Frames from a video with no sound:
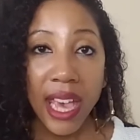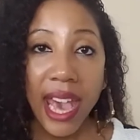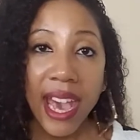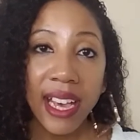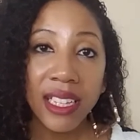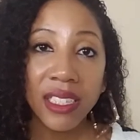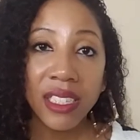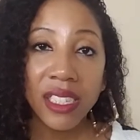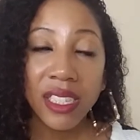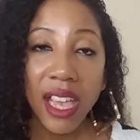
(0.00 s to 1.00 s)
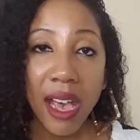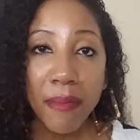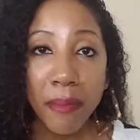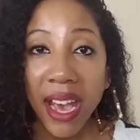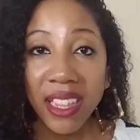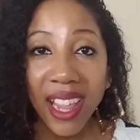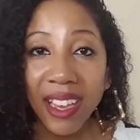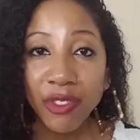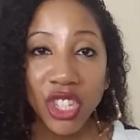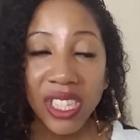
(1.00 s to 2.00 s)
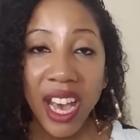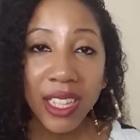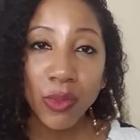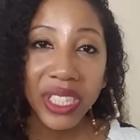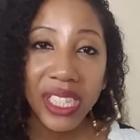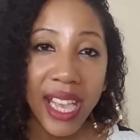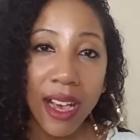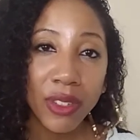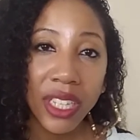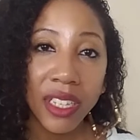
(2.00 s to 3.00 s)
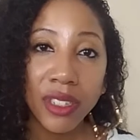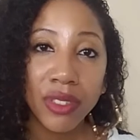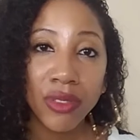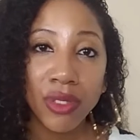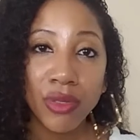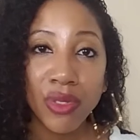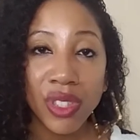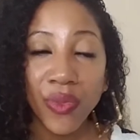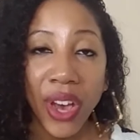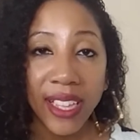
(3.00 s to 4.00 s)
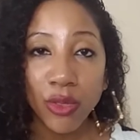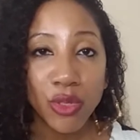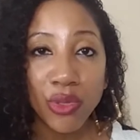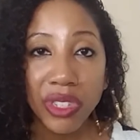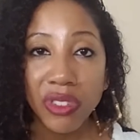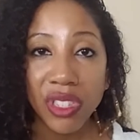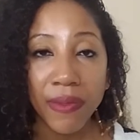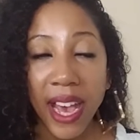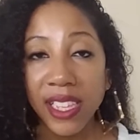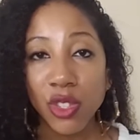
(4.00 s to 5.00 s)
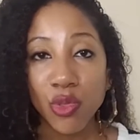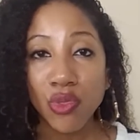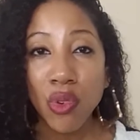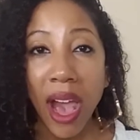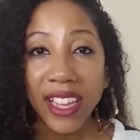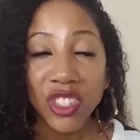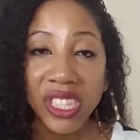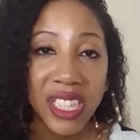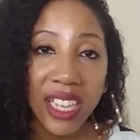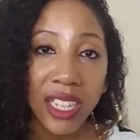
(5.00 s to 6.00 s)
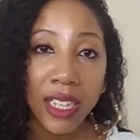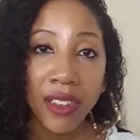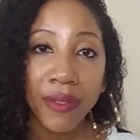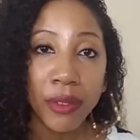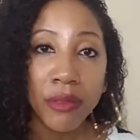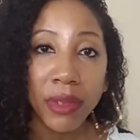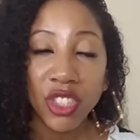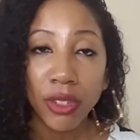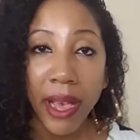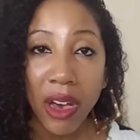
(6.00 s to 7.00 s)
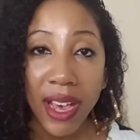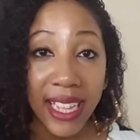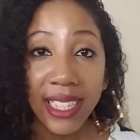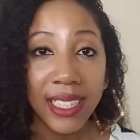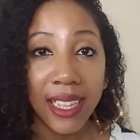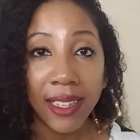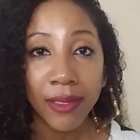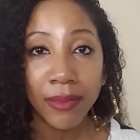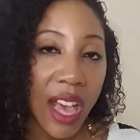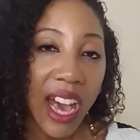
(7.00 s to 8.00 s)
And my life just kind of went downhill. Those final two years of high school, I just didn't care very much about anything.